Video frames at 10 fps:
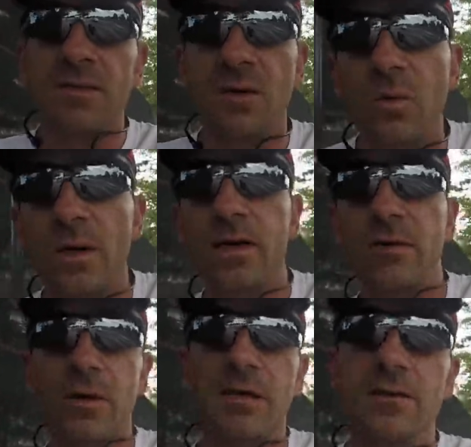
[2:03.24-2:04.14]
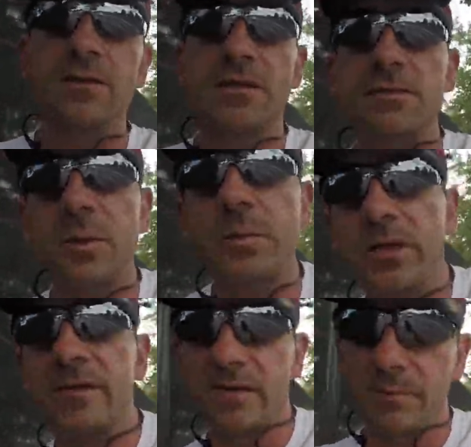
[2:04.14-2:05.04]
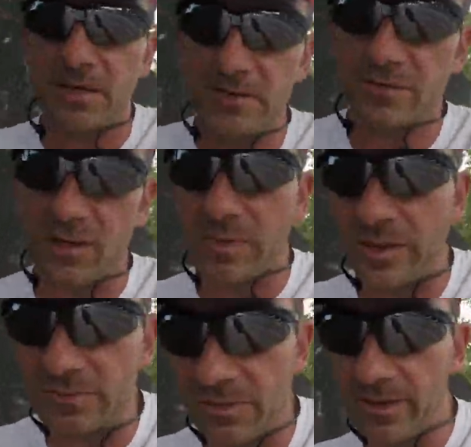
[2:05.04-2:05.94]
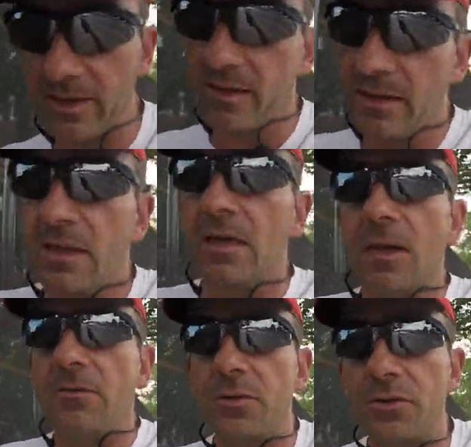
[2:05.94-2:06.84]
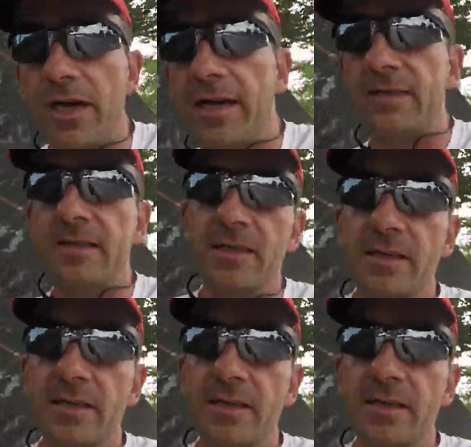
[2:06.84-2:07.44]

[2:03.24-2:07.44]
So it will be his personal best by few days.